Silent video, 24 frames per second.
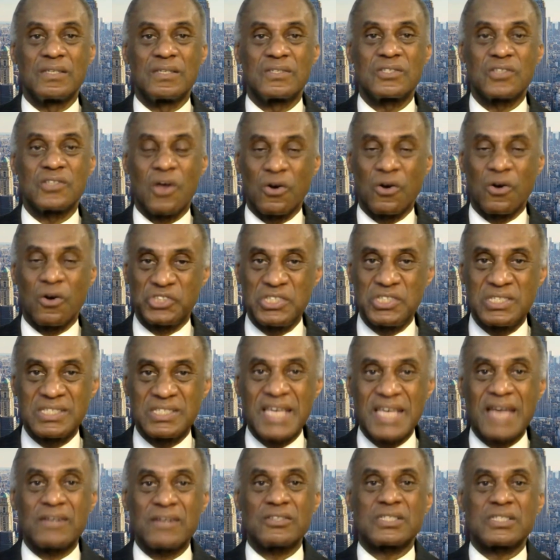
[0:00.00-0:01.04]
So she
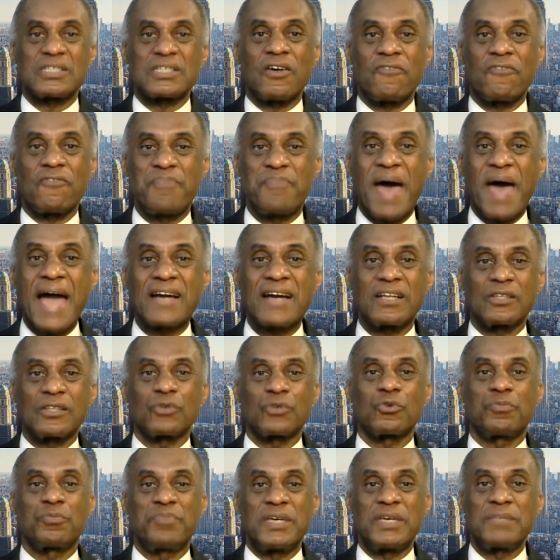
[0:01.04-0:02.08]
set herself back a
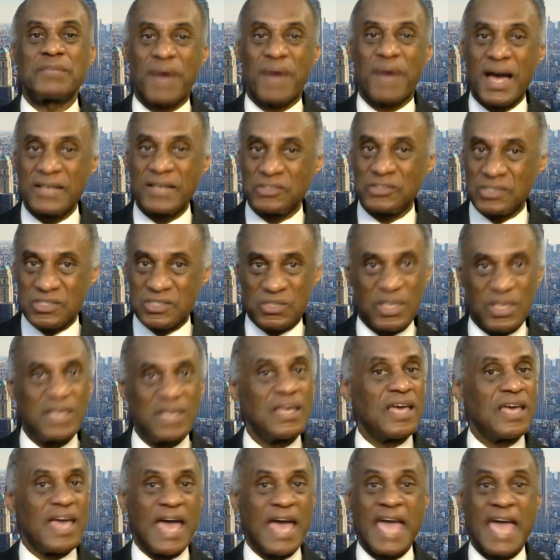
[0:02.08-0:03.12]
little bit by just
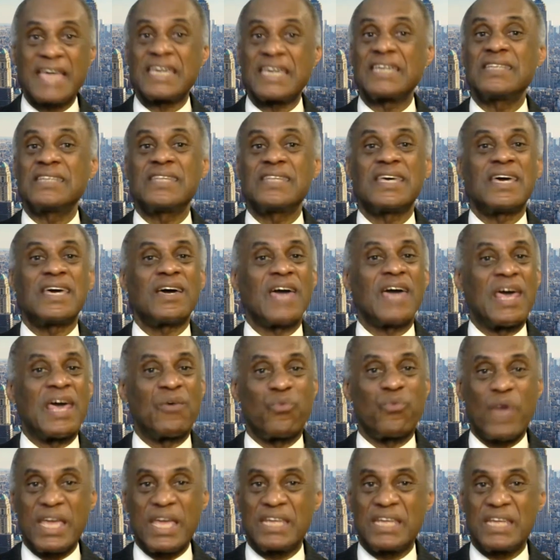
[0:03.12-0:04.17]
hanging in there
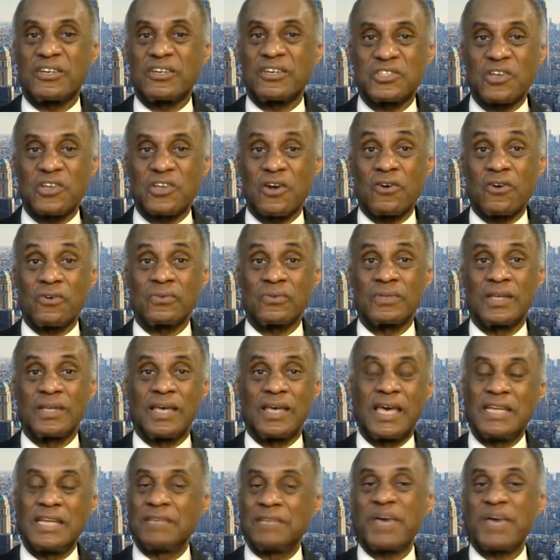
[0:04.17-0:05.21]
and waiting her turn,
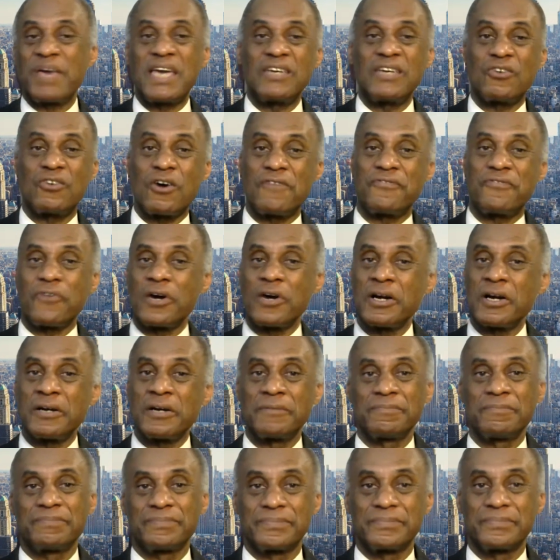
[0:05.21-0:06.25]
and it paid off for
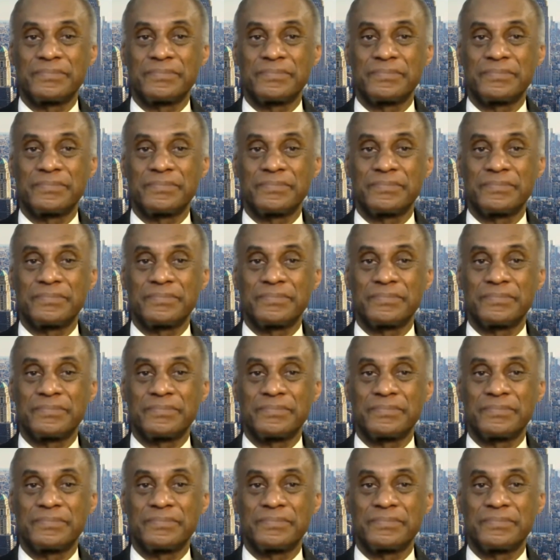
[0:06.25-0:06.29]
her.